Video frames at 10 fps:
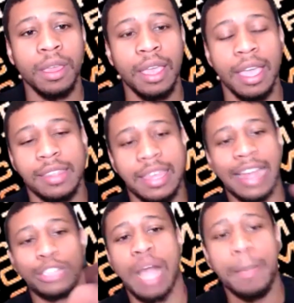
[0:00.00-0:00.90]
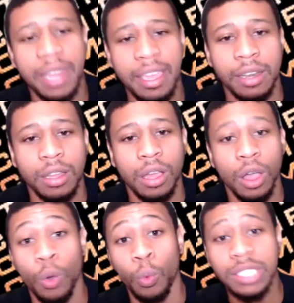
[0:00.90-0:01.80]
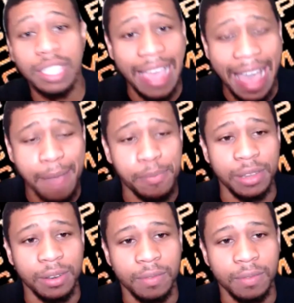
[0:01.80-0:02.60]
and then I drop it in. What's gonna happen?